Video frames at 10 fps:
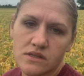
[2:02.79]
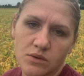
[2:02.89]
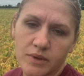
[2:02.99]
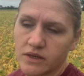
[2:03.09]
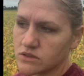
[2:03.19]

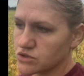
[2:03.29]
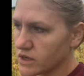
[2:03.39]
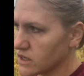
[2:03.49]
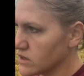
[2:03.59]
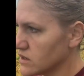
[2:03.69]
little bit
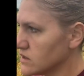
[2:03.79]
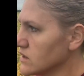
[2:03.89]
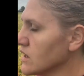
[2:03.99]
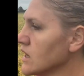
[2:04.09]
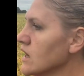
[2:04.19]
trickier.
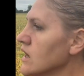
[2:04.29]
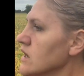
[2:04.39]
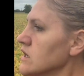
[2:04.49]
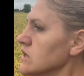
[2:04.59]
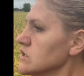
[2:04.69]

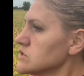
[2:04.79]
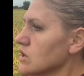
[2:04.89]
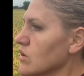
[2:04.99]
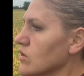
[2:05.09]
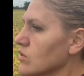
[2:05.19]

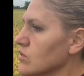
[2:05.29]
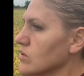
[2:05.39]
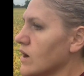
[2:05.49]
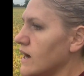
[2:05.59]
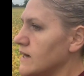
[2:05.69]

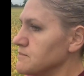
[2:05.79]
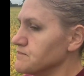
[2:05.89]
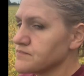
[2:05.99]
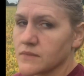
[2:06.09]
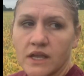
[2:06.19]
So
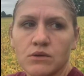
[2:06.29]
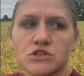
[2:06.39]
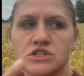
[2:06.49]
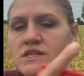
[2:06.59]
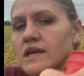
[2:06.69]
like, it would
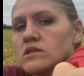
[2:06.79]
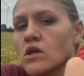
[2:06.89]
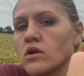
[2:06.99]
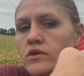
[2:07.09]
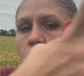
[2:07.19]
just take
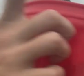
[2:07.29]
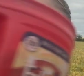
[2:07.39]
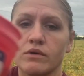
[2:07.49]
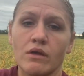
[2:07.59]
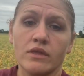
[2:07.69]
longer going
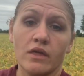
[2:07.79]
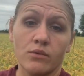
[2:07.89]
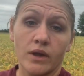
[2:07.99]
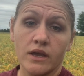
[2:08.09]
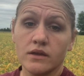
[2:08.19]
around the other
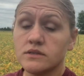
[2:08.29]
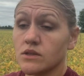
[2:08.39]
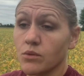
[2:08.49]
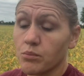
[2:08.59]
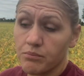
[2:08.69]
way. So
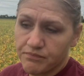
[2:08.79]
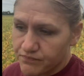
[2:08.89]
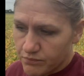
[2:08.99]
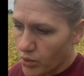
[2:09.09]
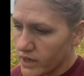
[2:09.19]
the
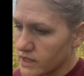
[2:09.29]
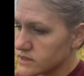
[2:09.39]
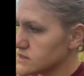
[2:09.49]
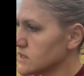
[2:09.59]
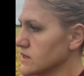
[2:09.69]
point
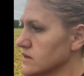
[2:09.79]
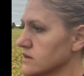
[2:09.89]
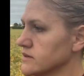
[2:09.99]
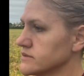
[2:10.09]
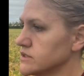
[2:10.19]
is
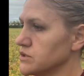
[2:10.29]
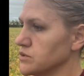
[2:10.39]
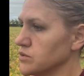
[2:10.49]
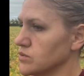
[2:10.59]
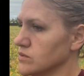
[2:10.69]

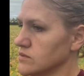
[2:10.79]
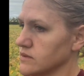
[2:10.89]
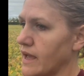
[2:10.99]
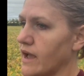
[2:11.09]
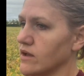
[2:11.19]
to
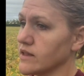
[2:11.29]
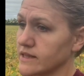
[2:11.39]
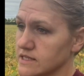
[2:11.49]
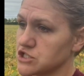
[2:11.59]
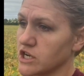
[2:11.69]
like,
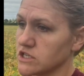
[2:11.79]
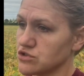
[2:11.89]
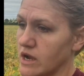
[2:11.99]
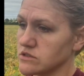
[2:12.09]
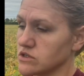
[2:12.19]
this chicken
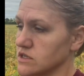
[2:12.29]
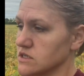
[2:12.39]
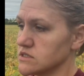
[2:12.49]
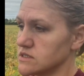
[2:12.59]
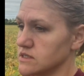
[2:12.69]
tractor
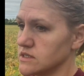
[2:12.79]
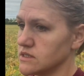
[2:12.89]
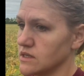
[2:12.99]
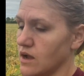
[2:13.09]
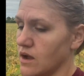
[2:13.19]
is
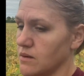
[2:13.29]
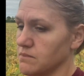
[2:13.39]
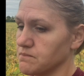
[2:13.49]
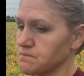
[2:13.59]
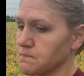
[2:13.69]

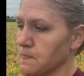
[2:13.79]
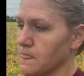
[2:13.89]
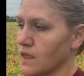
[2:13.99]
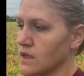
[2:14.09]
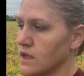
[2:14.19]
8
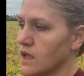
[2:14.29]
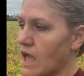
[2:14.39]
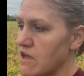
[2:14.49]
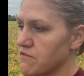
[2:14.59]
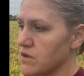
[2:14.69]

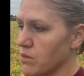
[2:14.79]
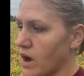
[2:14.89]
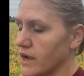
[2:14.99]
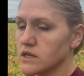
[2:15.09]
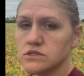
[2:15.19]
feet
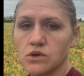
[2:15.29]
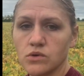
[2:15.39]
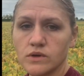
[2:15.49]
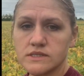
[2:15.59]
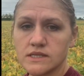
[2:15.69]
wide, so
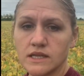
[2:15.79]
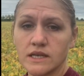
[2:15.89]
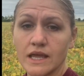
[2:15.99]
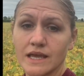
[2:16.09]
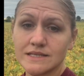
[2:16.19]
it's an
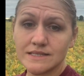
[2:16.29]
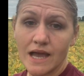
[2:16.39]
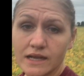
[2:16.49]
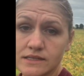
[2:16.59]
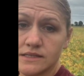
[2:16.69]

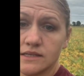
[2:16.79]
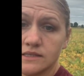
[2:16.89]
exact